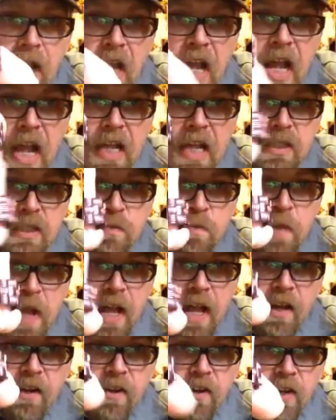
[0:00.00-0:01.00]
has a
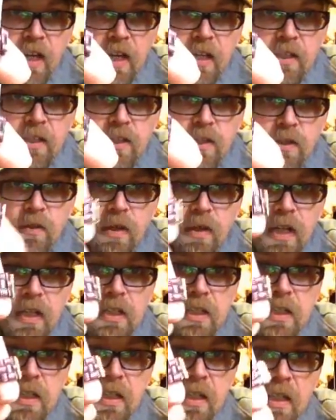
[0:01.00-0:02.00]
patterning to
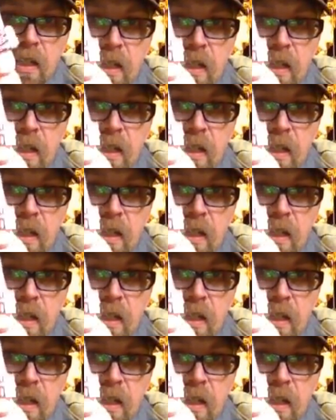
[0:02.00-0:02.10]
it.